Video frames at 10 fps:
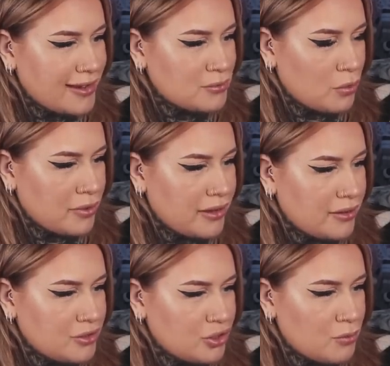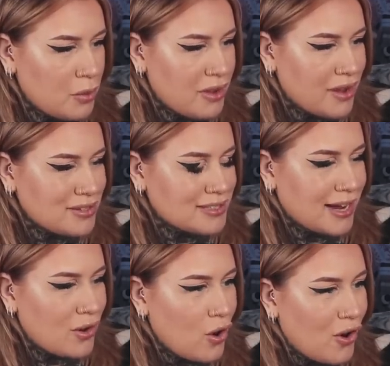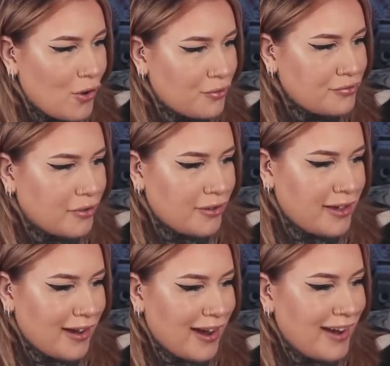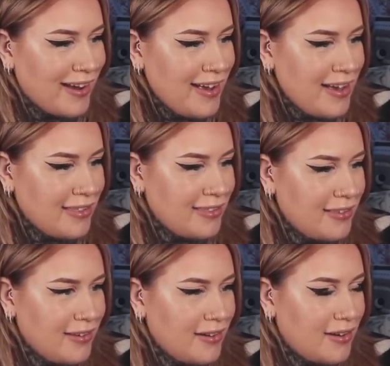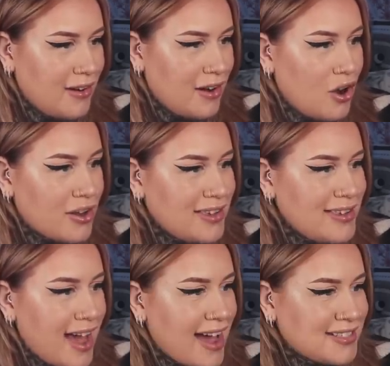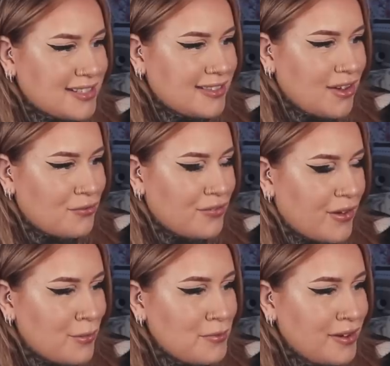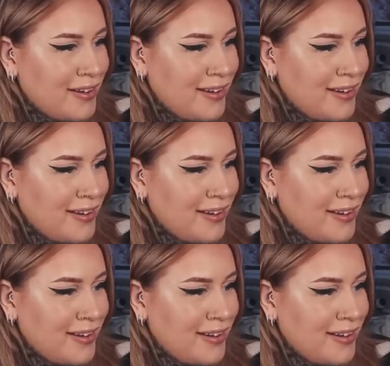Here's what we do when we have a day off, okay? Oh, yes, love them.